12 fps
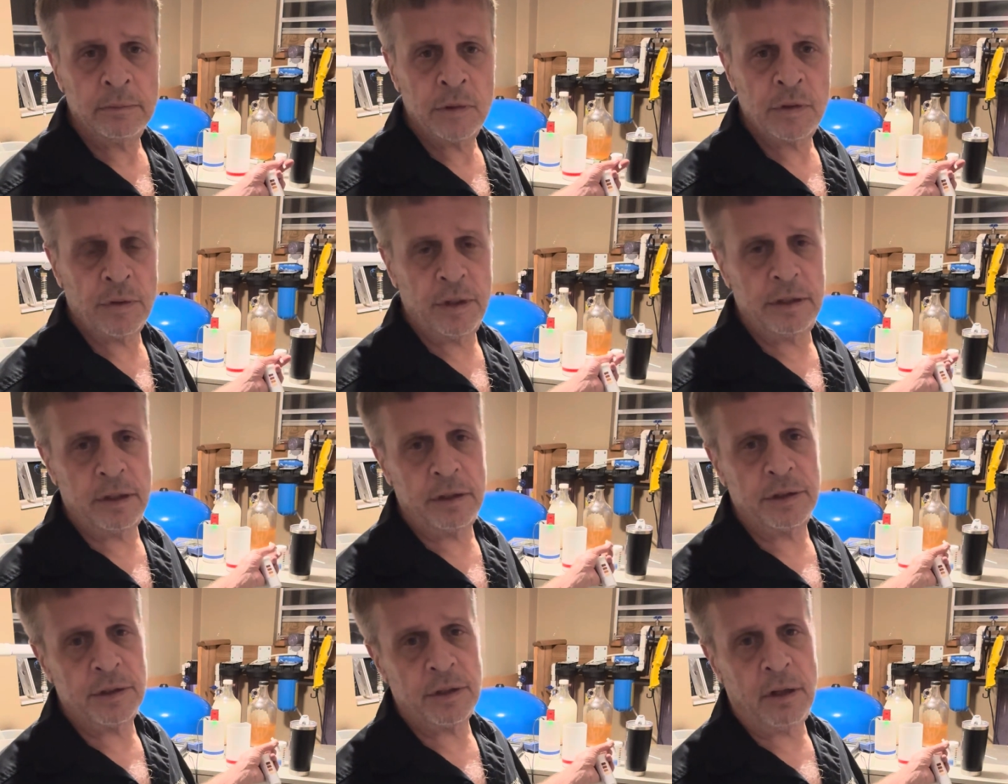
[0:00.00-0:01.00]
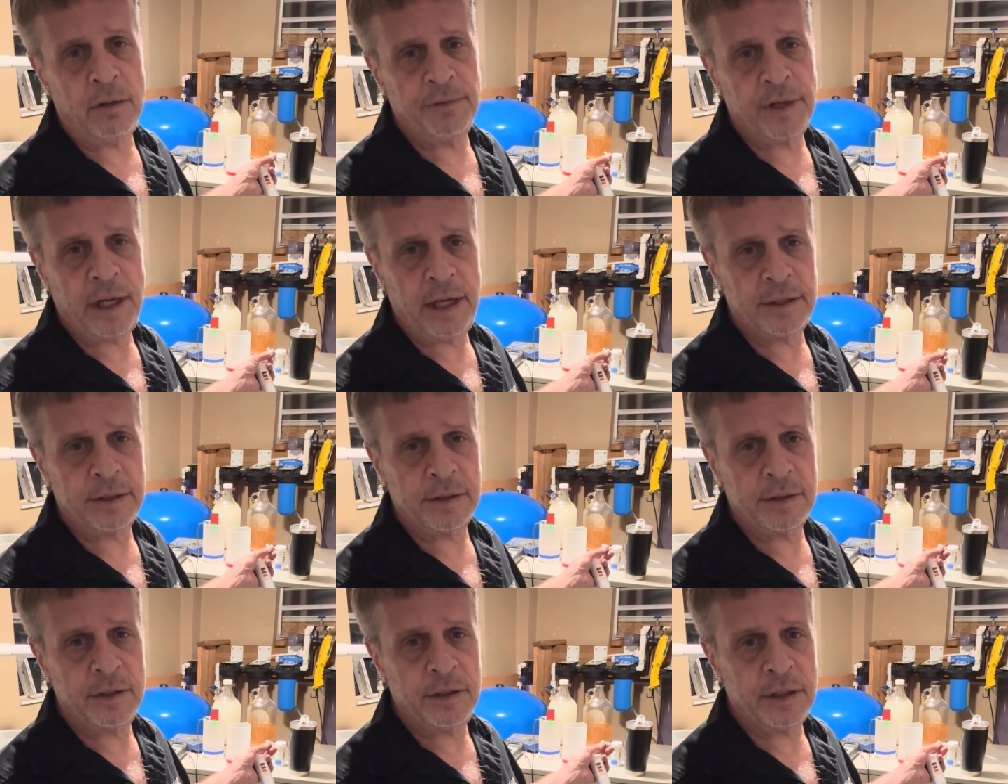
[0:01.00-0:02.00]
So these are dissolved
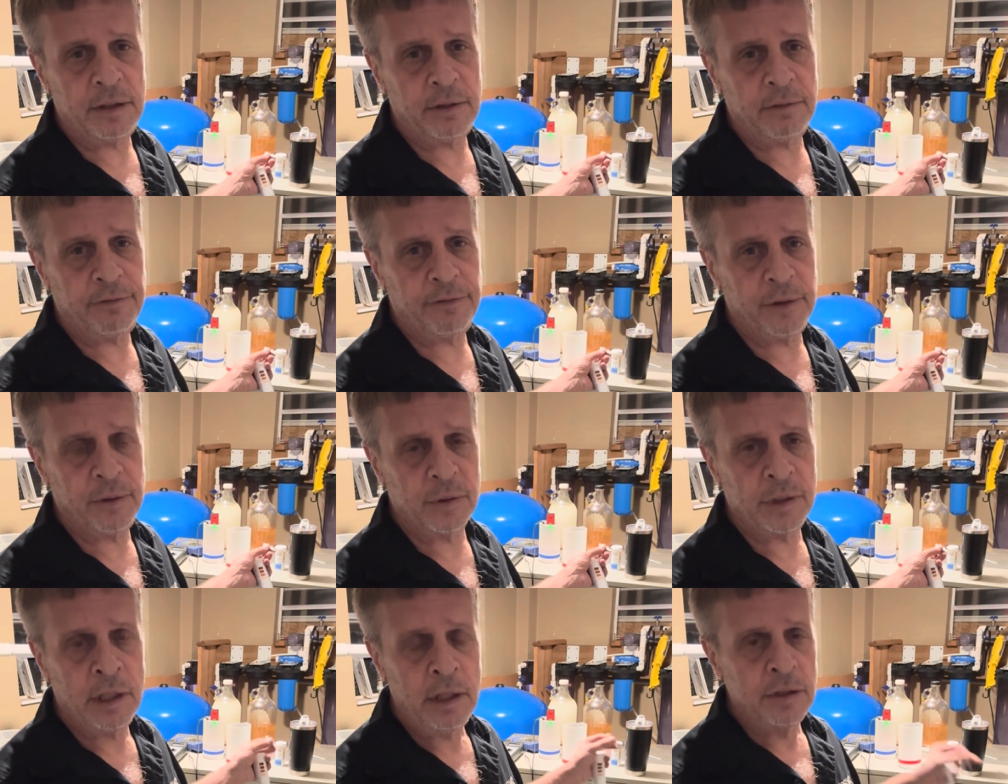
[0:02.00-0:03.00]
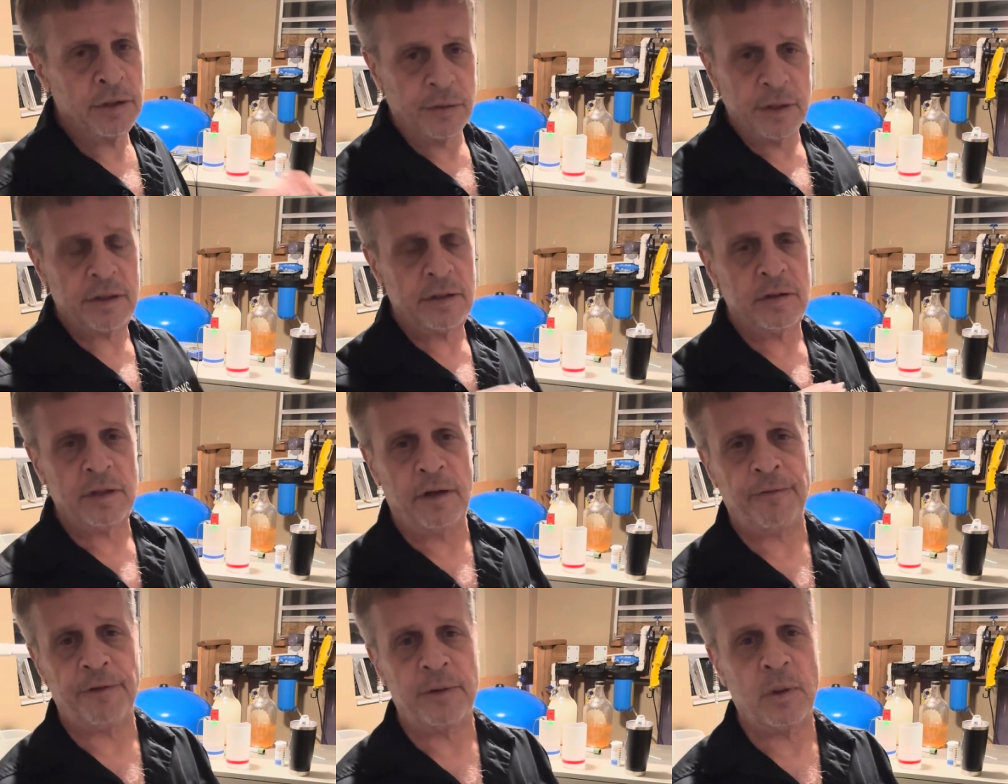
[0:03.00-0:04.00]
gases, these aren't infused. So this is
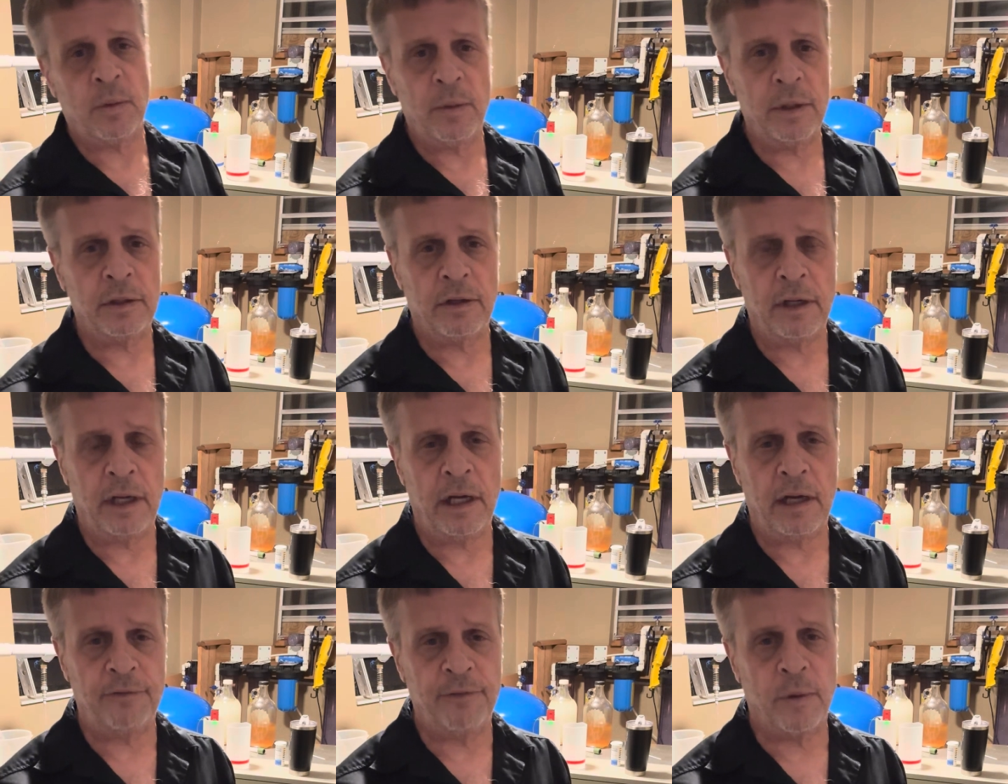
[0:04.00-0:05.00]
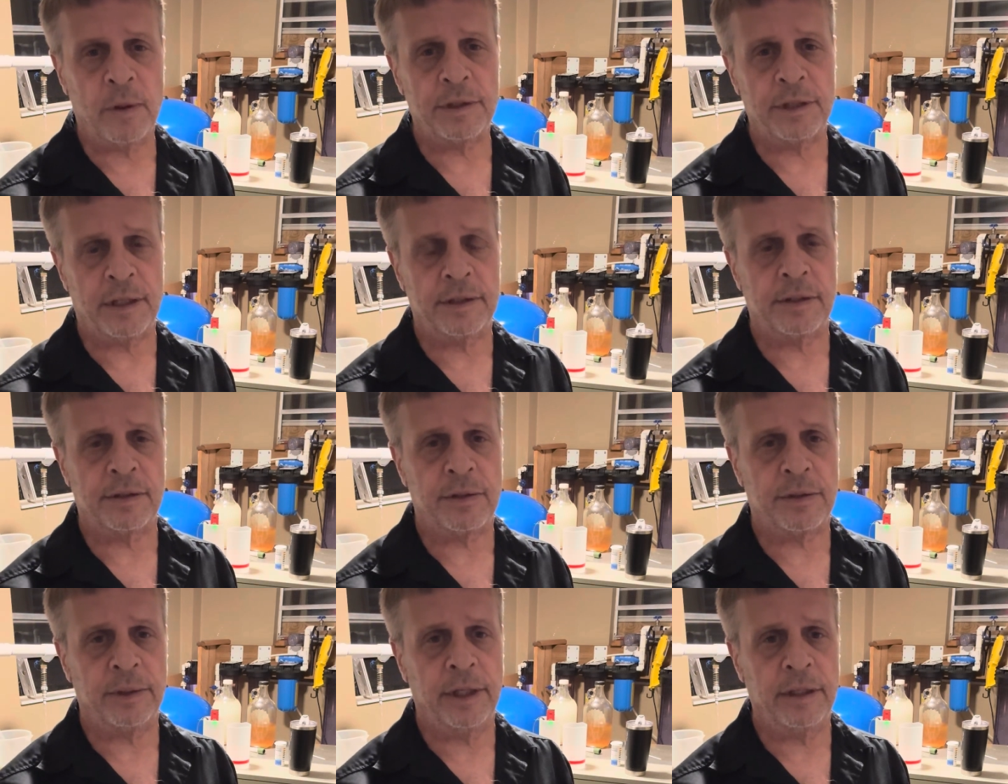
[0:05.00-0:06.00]
different than what the Vortex is
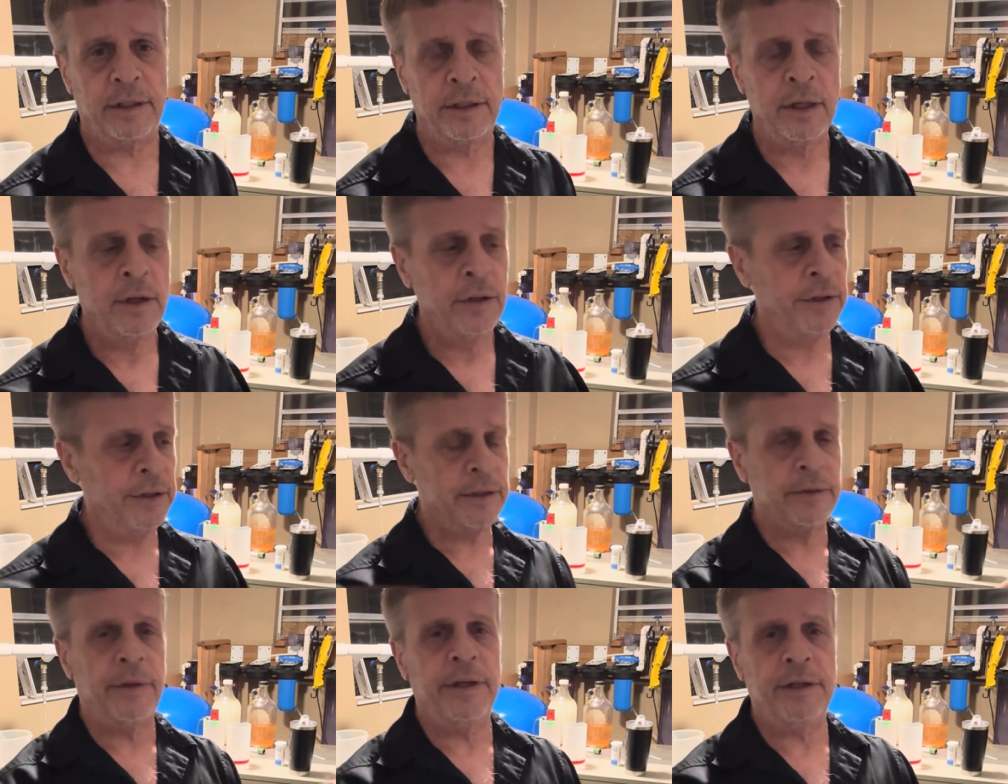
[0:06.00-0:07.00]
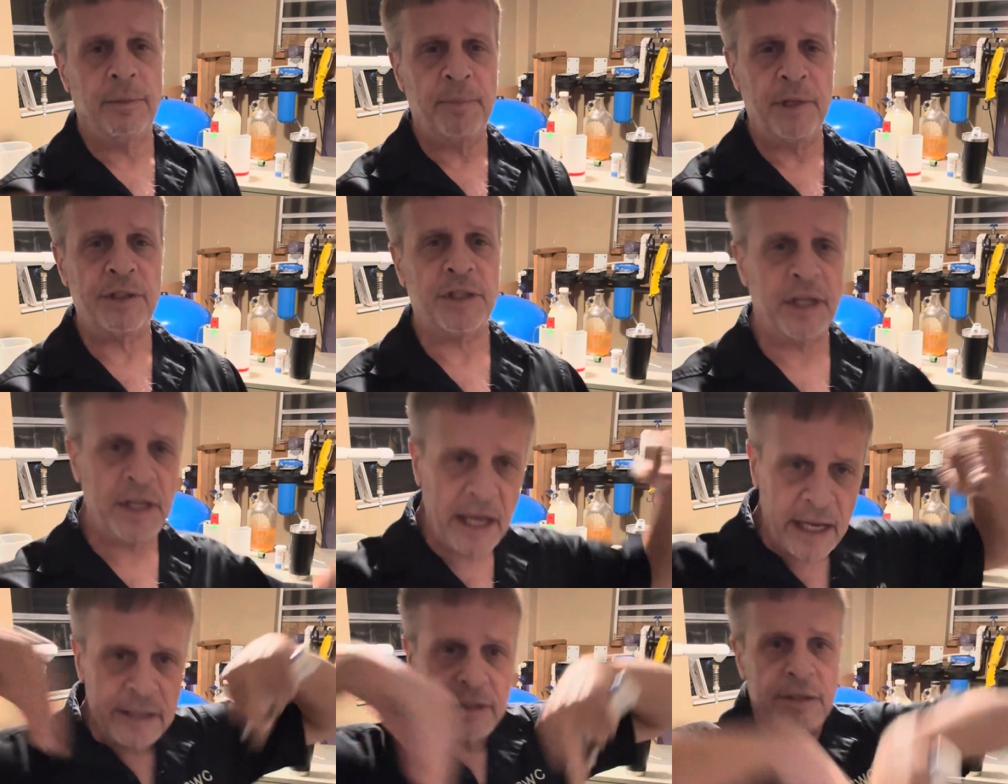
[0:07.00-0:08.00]
creating. You're creating a bunch of
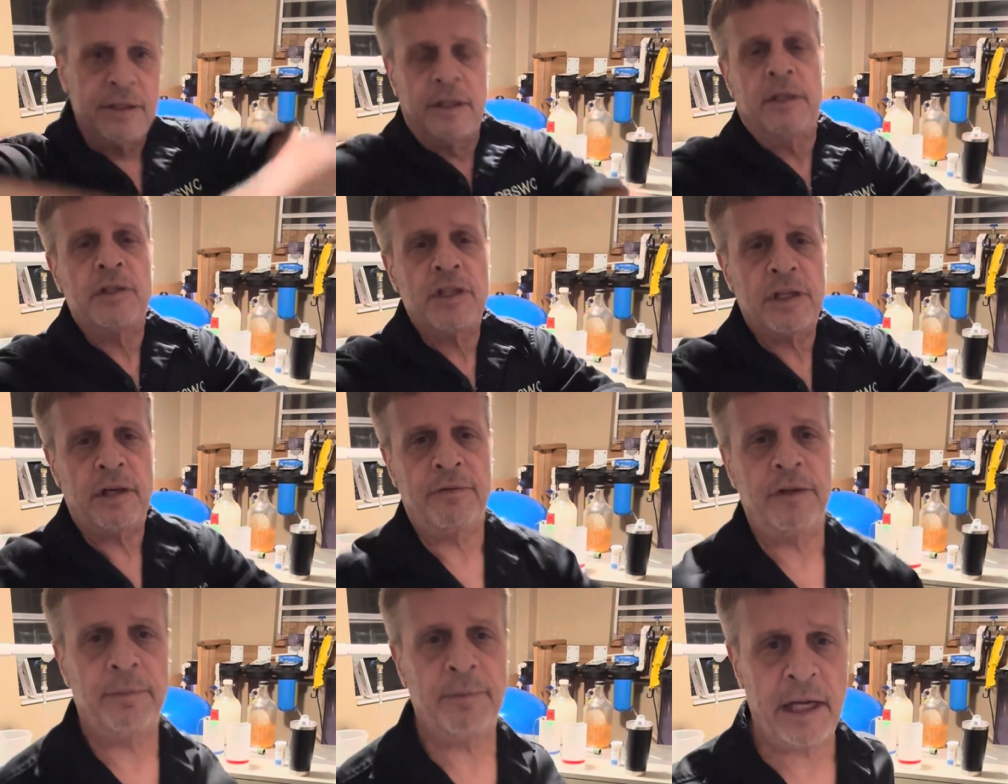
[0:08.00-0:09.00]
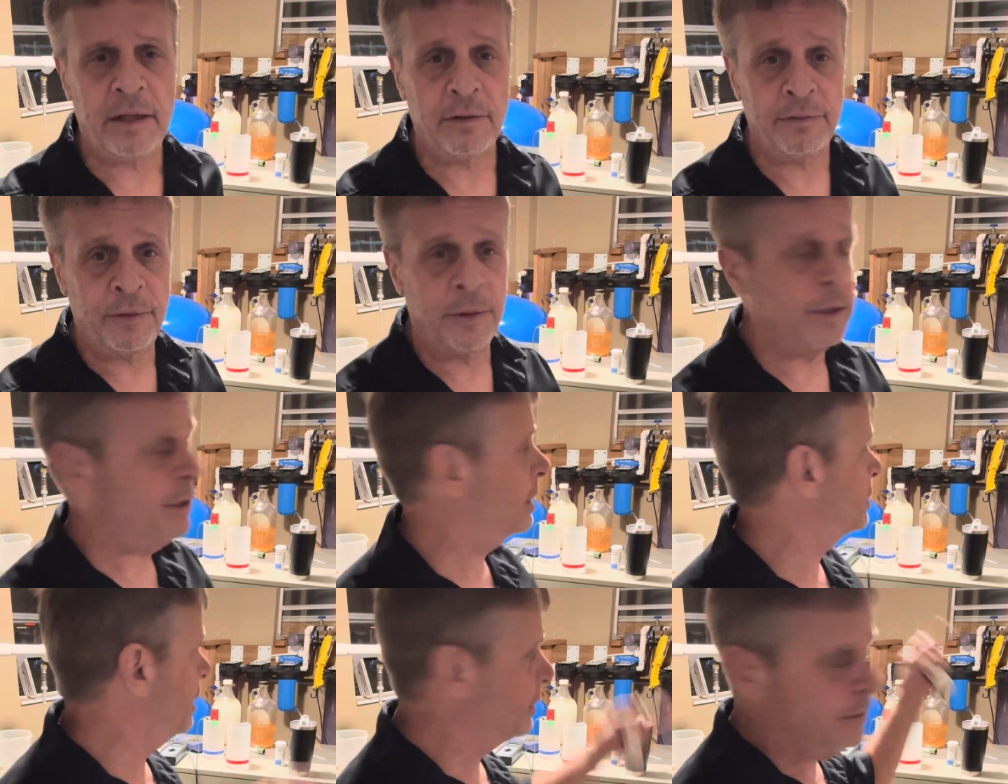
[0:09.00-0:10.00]
gases and then shoving them down the
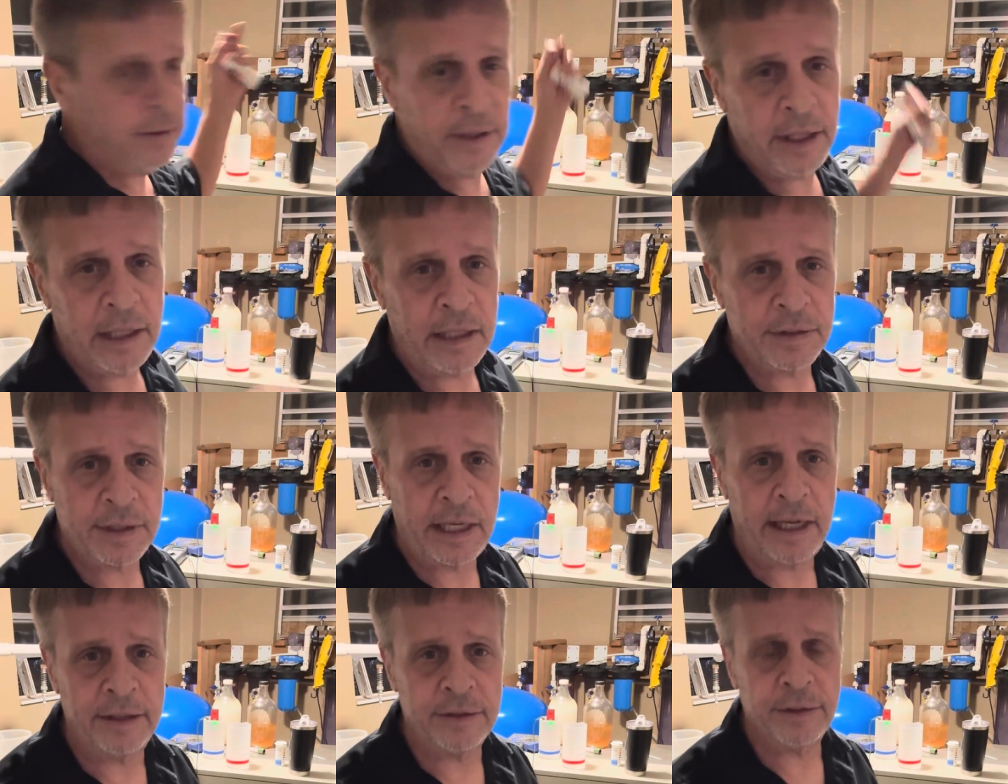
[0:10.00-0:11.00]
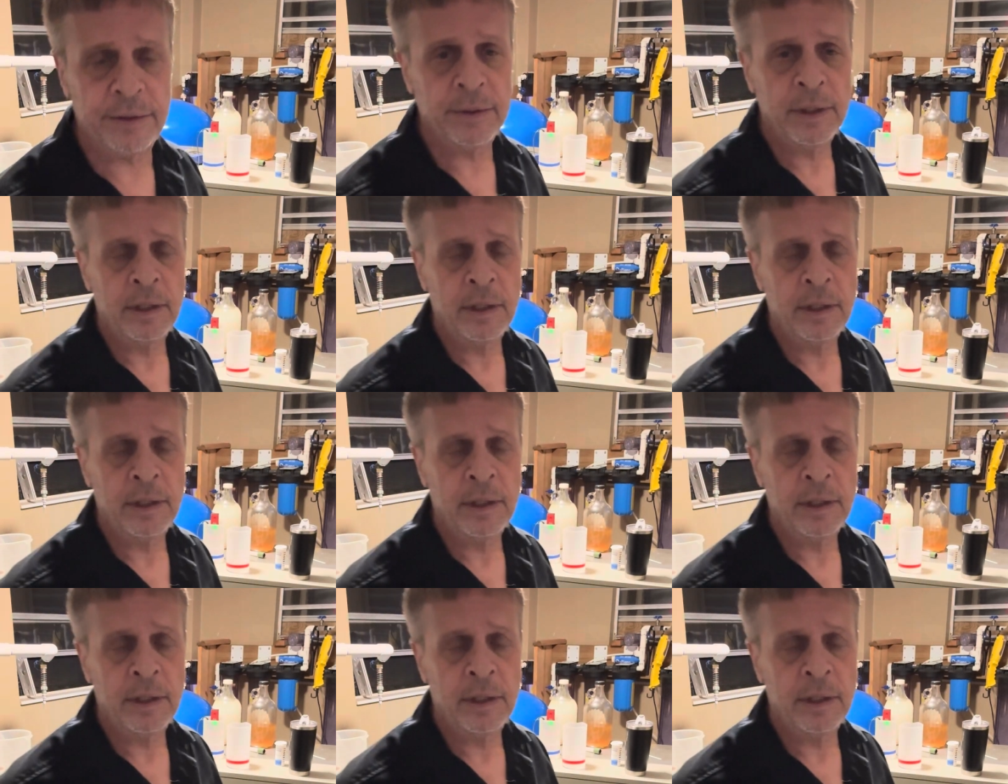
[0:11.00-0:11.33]
Vortex. I do that outside too.